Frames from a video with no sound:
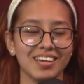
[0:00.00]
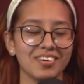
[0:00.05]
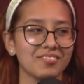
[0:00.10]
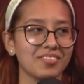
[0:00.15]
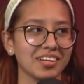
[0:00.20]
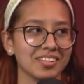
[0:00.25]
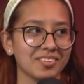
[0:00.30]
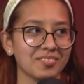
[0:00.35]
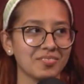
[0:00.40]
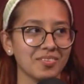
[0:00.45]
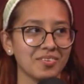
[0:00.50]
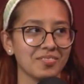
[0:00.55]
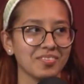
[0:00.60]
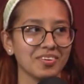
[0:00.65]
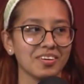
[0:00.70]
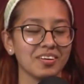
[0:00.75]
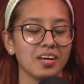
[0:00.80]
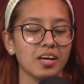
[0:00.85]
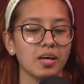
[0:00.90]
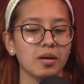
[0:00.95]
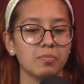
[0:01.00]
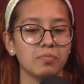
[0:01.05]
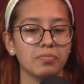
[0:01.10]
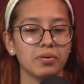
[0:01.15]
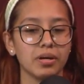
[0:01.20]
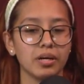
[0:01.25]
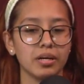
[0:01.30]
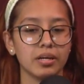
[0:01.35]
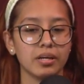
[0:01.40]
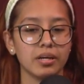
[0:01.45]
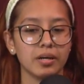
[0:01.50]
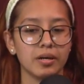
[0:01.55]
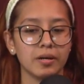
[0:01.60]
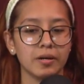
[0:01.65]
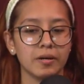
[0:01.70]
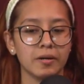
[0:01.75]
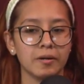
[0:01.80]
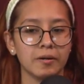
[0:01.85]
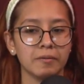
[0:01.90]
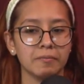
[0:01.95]
give at the moment. Yep. But
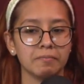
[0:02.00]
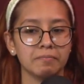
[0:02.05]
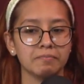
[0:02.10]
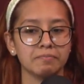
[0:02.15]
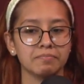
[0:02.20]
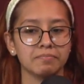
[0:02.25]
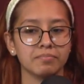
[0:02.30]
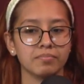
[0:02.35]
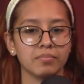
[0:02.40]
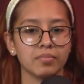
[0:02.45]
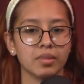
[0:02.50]
um,